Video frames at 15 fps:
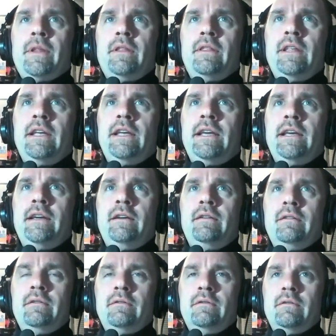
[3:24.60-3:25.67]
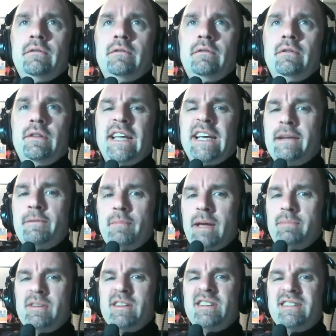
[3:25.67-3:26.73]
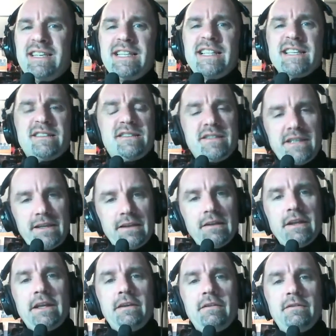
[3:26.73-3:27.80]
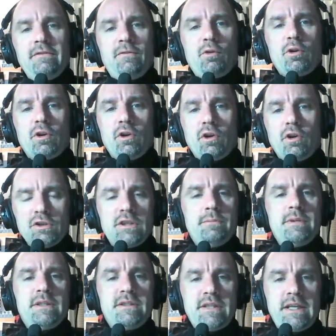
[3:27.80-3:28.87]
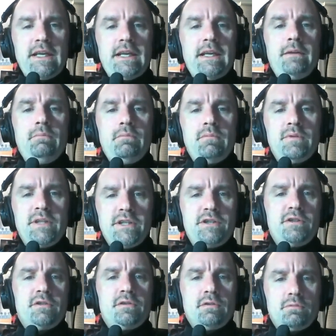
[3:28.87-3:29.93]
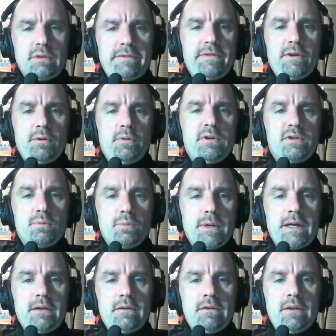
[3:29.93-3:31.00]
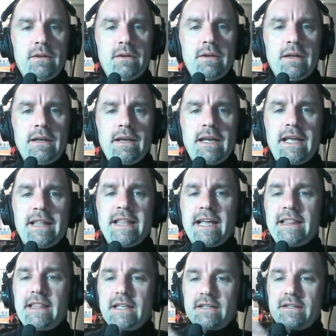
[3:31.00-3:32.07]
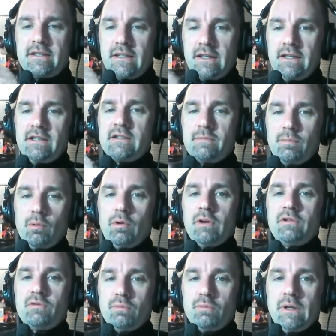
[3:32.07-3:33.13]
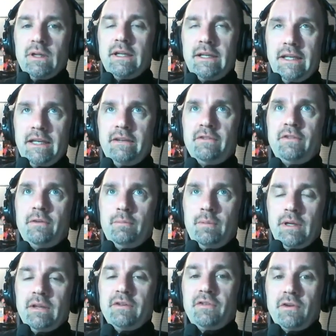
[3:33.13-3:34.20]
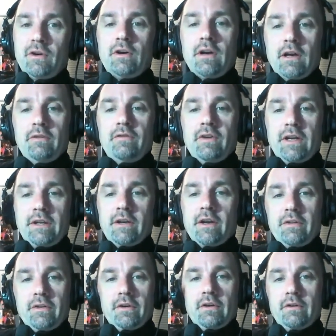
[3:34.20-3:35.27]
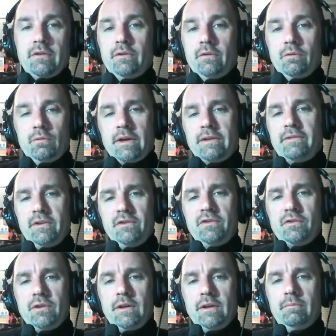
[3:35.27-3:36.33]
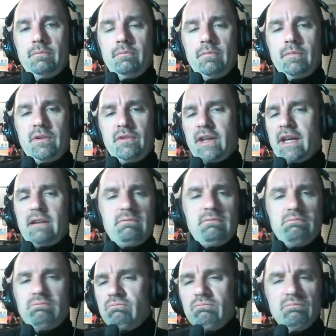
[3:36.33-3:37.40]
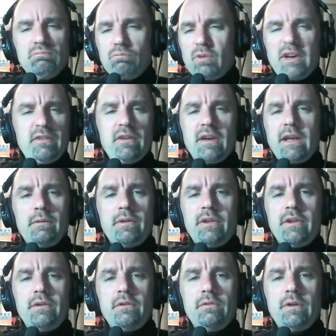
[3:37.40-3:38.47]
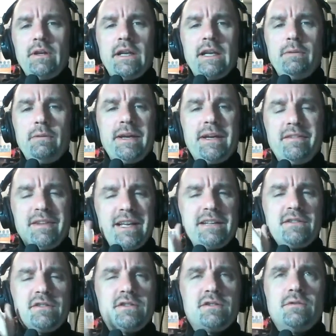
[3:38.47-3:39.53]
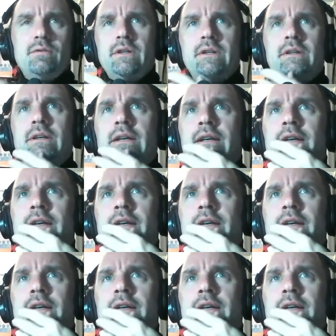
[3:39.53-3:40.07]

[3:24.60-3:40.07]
they can maybe see the ceiling for Ultimate Team digital revenue as well, and that this esports really needs to be the start of another new revenue stream? Does that resonate with you in any way? Because that just sort of,